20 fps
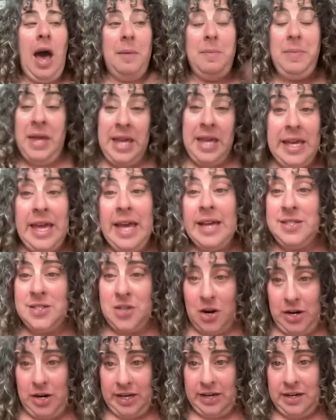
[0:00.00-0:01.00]
He
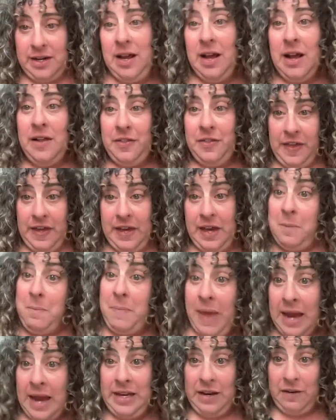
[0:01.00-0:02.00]
kickstarted the
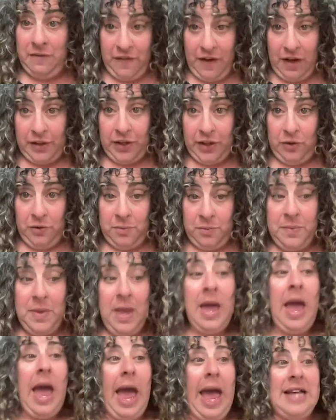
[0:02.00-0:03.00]
companion volume
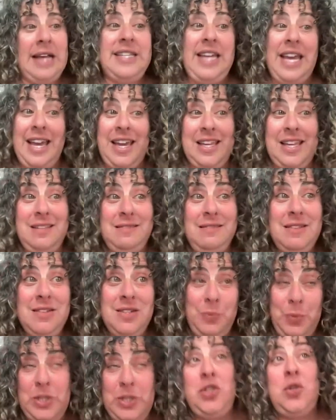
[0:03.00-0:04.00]

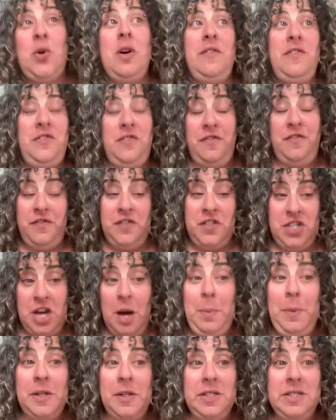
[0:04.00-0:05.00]
which sort of
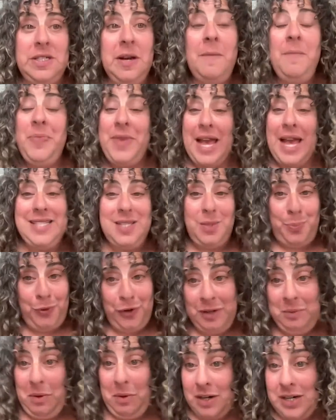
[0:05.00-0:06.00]
doubled as a
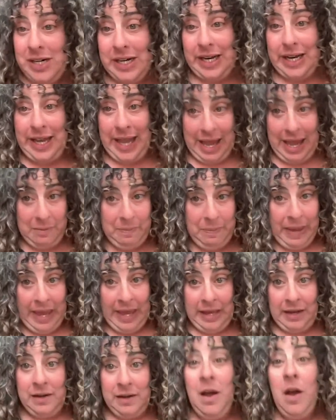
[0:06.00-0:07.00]
pre-marketing
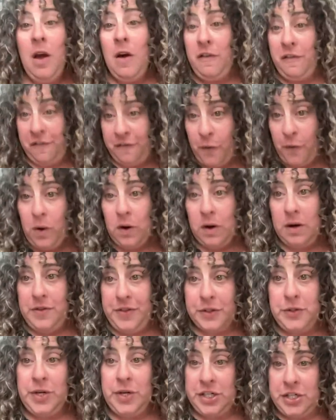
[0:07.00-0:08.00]
campaign for
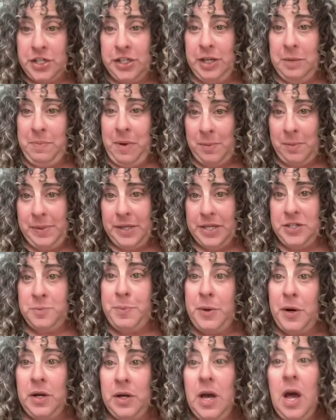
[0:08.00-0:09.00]
the traditionally published
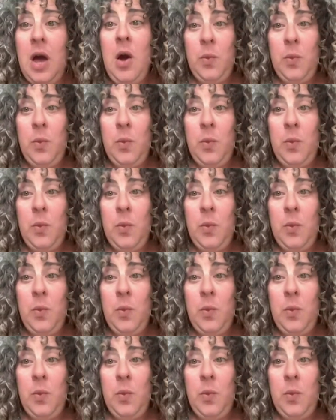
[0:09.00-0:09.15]
book,